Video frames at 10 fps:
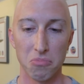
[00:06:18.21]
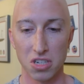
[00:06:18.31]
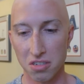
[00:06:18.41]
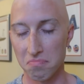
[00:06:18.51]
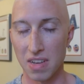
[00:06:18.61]

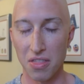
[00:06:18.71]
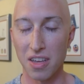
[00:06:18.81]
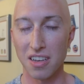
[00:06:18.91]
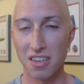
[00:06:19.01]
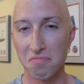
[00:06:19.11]
which I
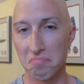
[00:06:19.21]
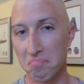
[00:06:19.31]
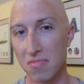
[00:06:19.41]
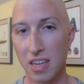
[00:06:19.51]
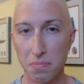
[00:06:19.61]
think
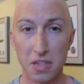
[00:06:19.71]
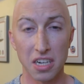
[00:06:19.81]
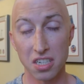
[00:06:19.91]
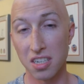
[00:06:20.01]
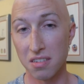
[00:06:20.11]
is
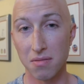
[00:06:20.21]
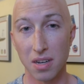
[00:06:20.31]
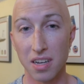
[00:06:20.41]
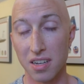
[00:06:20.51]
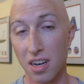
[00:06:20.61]
potentially
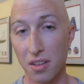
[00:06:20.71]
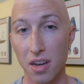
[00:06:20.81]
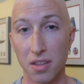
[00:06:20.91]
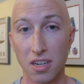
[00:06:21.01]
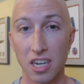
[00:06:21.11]

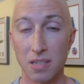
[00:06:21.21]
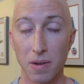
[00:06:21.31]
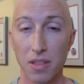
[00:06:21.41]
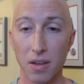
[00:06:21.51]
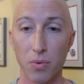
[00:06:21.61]
on the cusp.
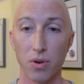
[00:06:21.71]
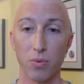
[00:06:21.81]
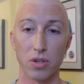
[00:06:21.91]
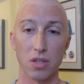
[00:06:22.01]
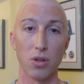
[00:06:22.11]
I think
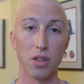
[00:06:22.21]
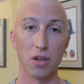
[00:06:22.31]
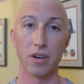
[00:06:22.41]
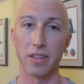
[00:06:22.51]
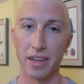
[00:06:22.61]
we're slowly
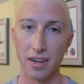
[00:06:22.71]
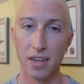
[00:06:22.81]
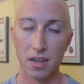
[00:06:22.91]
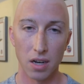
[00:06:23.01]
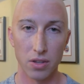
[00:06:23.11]
learning that
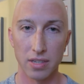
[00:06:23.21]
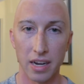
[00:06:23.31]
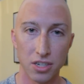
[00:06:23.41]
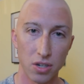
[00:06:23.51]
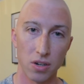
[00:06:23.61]
all this
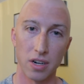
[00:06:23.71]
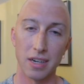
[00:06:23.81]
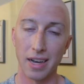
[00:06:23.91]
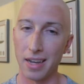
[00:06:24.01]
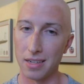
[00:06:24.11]
added sugar in our
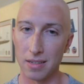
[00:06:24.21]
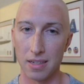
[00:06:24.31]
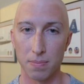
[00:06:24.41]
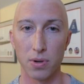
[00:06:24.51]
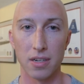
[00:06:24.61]
diet
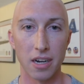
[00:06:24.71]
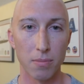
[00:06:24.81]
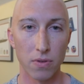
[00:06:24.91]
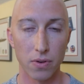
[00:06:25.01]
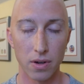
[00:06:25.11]
is pretty
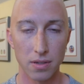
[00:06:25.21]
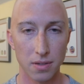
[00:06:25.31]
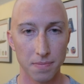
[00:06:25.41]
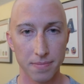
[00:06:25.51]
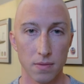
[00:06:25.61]
terrible for
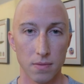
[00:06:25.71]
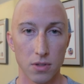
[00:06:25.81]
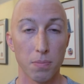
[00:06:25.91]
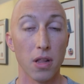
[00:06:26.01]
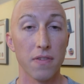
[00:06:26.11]
us.
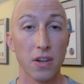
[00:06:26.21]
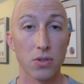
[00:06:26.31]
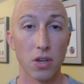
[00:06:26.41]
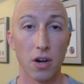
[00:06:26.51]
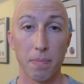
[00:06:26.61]
So
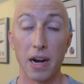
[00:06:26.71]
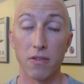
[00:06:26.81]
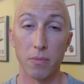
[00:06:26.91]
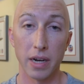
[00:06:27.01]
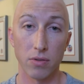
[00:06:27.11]
polyphenols are a
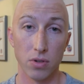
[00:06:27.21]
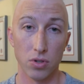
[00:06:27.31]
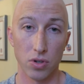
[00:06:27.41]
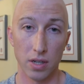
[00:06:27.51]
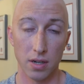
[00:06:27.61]
powerful
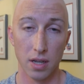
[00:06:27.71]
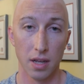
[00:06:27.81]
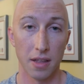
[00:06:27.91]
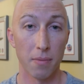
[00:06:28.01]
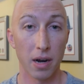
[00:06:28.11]
micronutrient
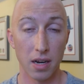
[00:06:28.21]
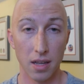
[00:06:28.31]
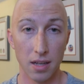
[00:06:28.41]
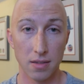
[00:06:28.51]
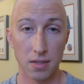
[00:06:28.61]
that our body
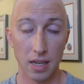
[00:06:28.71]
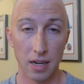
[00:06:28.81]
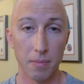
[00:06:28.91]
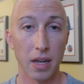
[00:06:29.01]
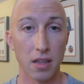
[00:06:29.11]
needs, and
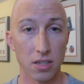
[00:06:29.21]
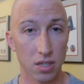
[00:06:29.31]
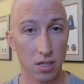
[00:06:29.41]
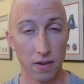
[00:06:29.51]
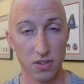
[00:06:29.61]
I'll make a
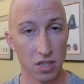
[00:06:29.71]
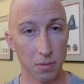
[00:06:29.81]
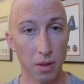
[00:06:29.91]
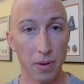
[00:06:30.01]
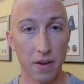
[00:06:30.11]
list of just
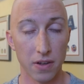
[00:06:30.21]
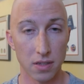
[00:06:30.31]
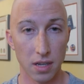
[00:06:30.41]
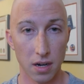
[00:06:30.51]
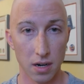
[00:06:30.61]
some of the
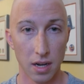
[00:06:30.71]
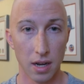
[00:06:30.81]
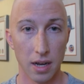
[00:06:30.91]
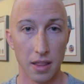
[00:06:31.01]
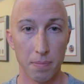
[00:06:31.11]
benefits here
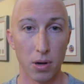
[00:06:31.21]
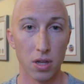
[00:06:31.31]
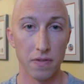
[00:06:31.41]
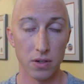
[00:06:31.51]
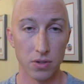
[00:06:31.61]
that
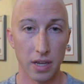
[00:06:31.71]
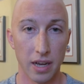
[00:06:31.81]
polyphenols